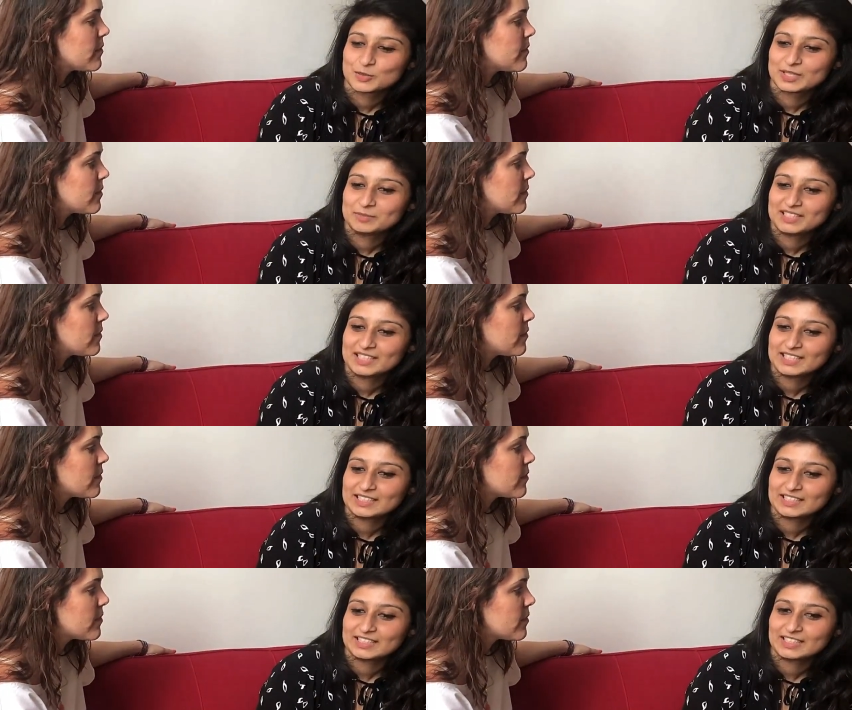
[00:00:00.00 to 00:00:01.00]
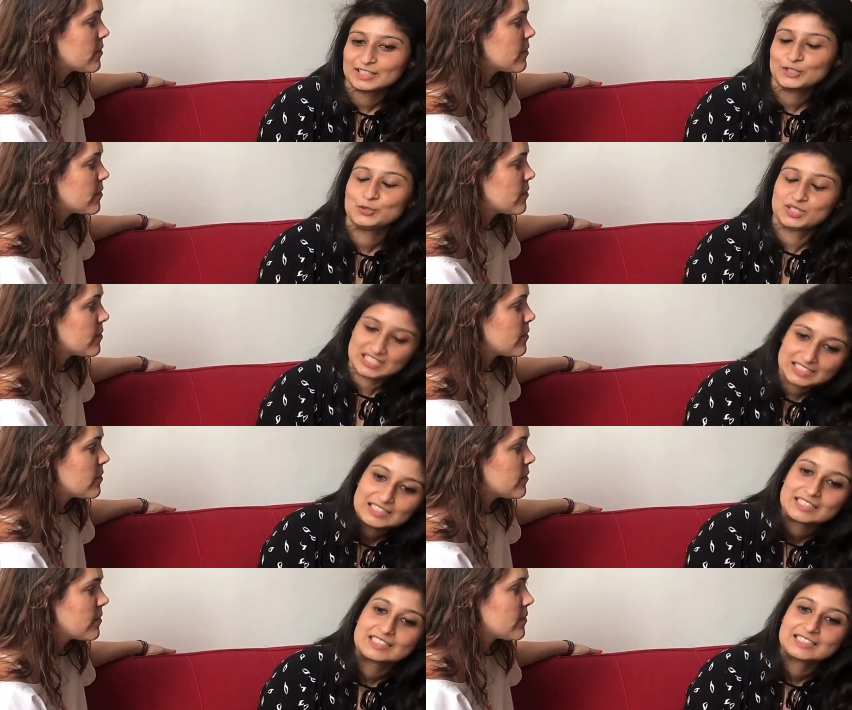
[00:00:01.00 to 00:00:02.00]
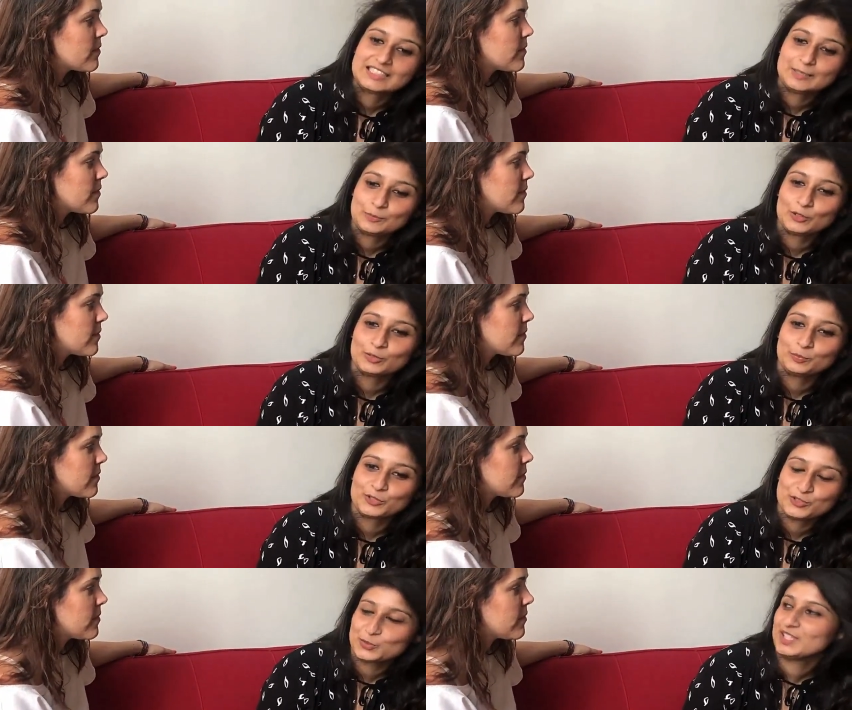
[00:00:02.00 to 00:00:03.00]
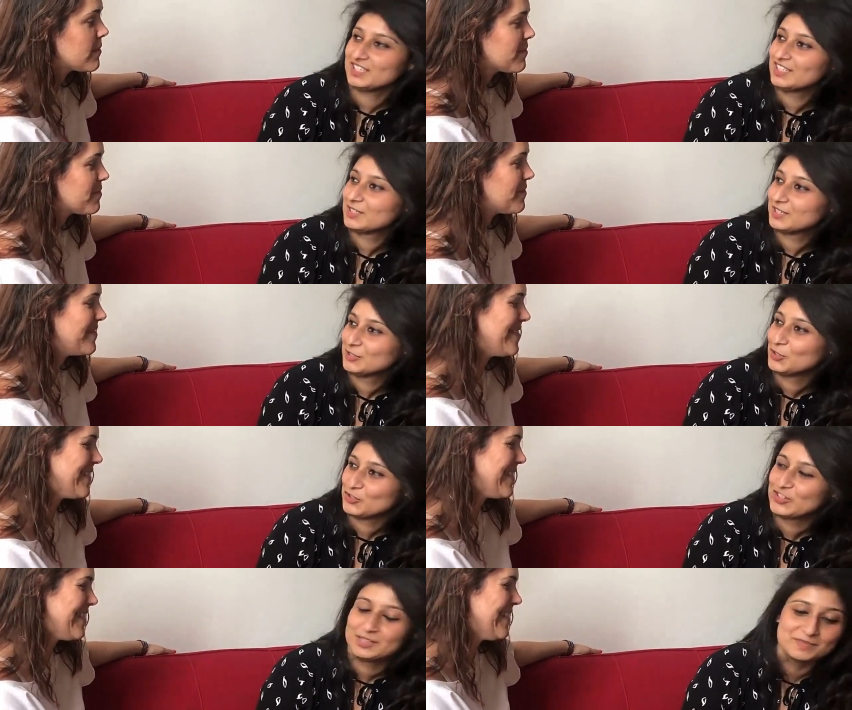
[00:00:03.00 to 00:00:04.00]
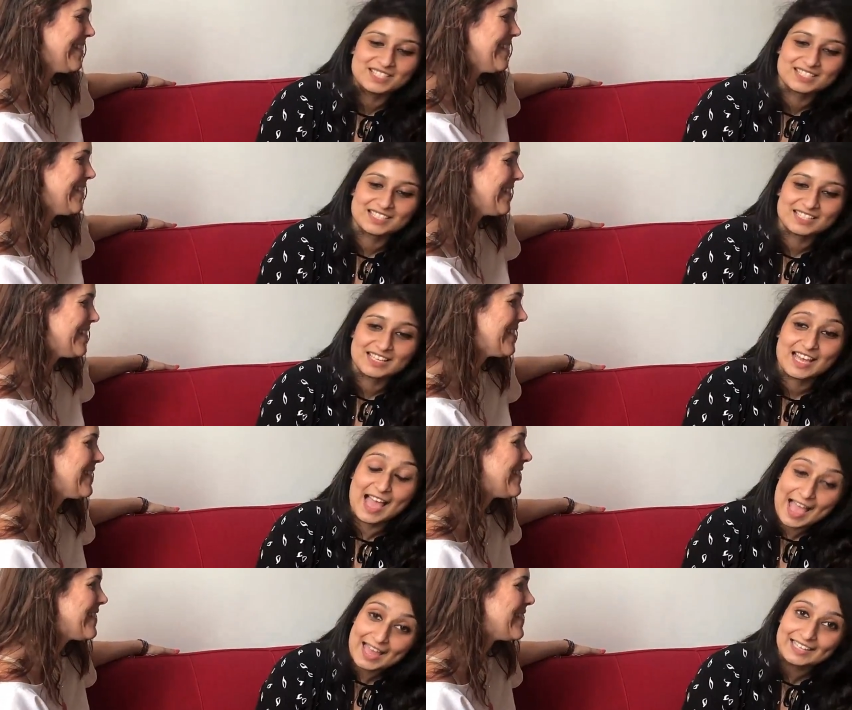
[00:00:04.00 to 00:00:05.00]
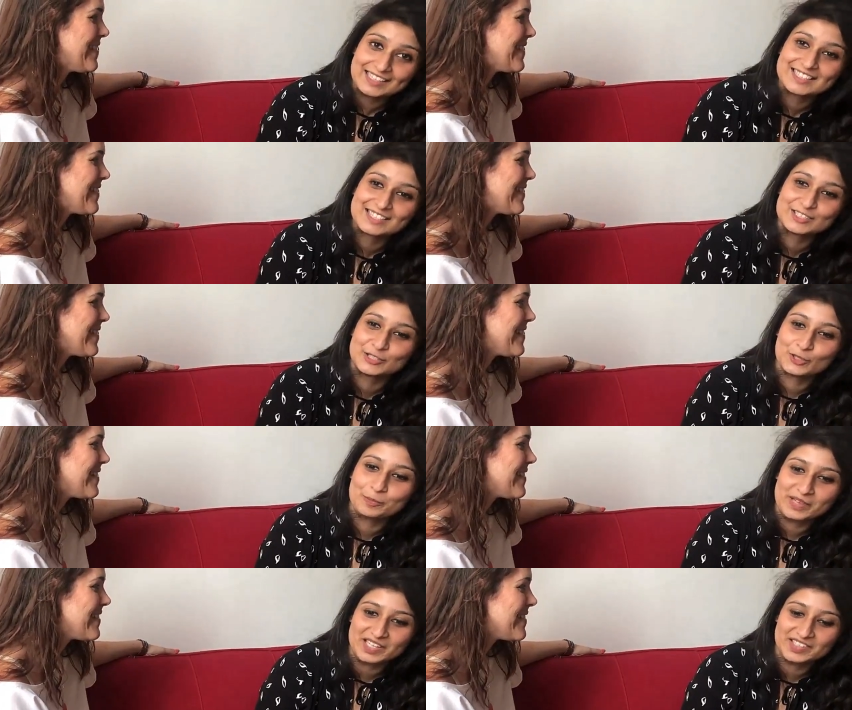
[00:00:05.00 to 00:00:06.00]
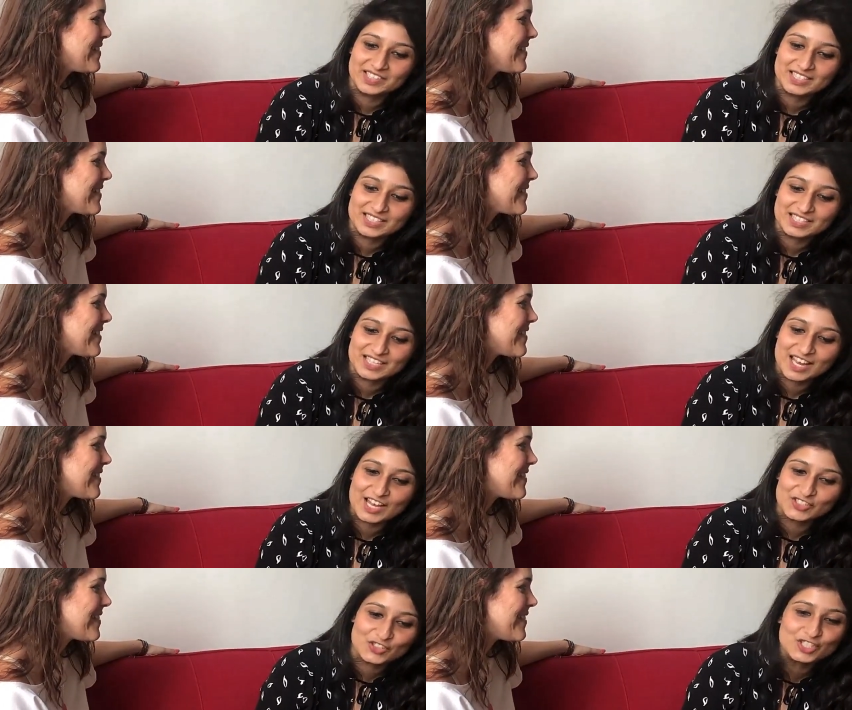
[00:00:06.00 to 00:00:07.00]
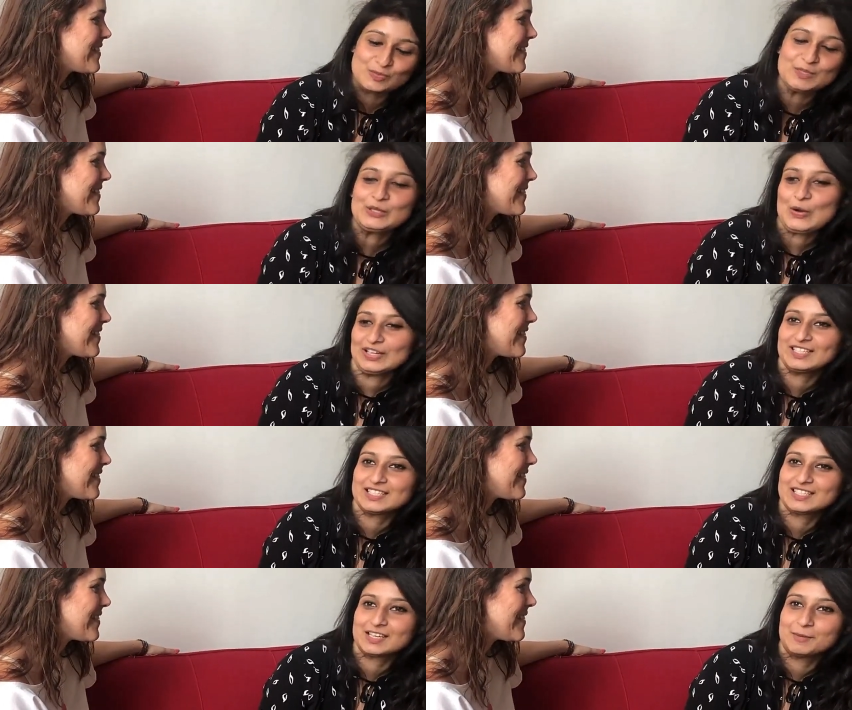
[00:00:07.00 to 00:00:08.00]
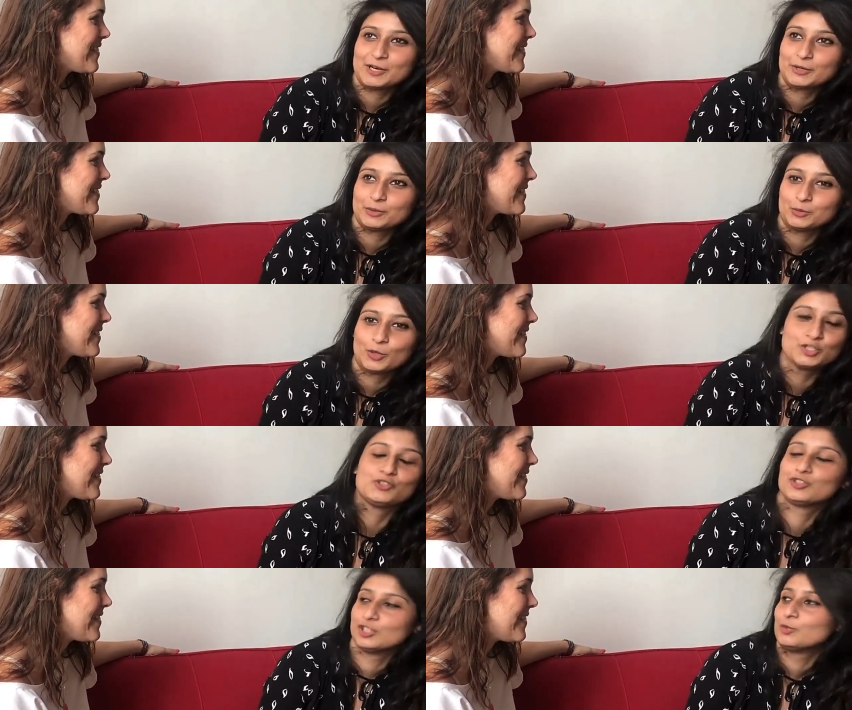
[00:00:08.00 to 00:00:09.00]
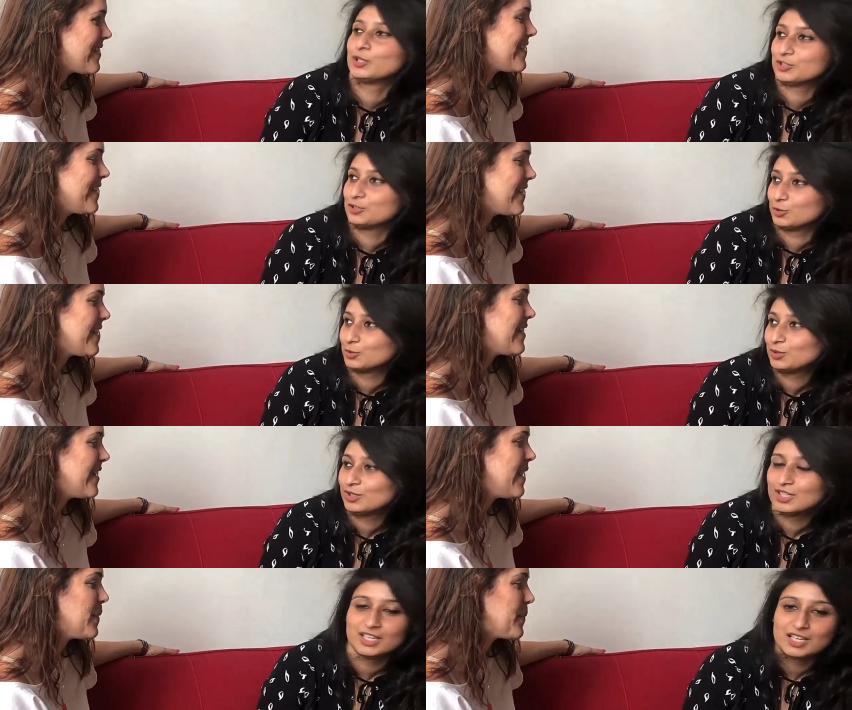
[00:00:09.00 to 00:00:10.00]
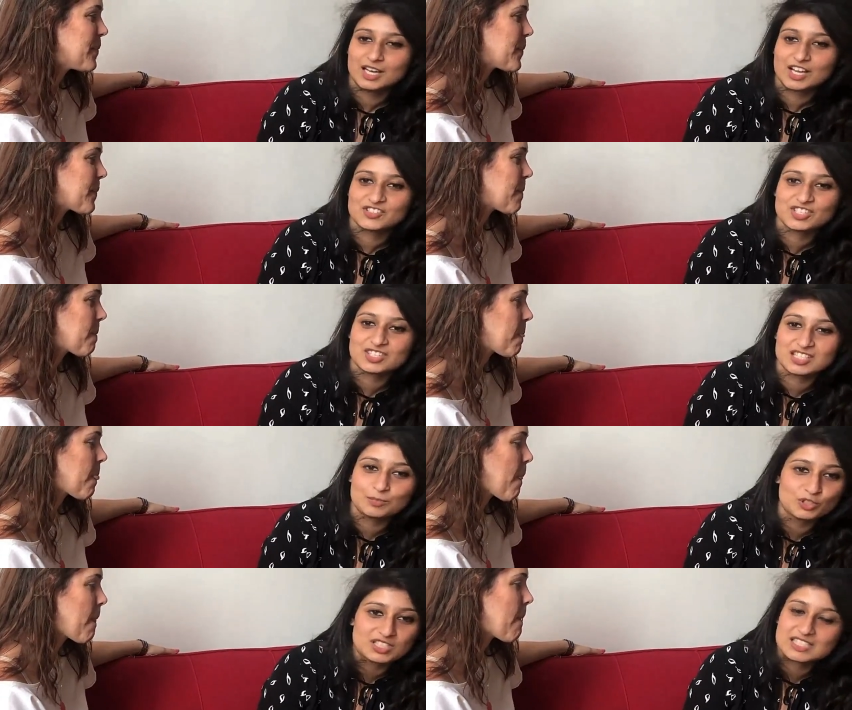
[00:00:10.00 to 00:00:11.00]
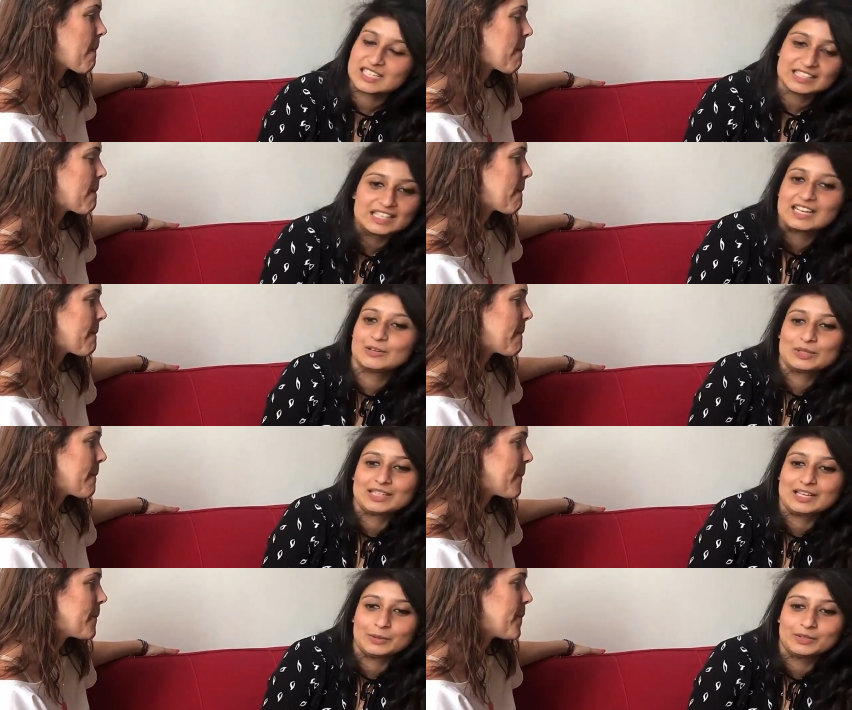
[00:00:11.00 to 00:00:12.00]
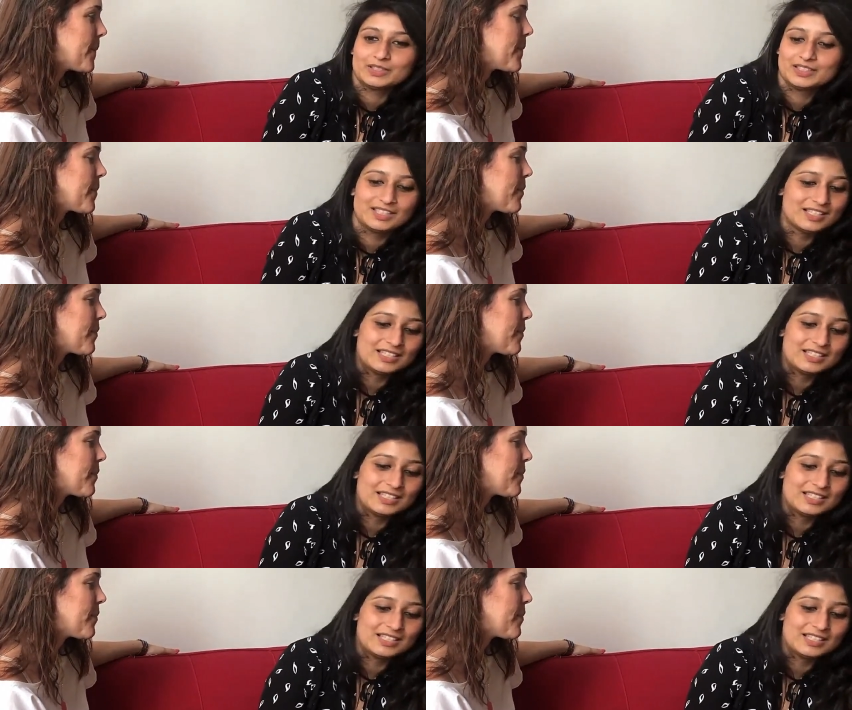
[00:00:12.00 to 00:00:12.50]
Speaker 1: so I'd be like, "You still keep on pursuing your dreams, and listen to your parents." And just be honest about what you really want to do. Yeah. And just keep on saying that out loud.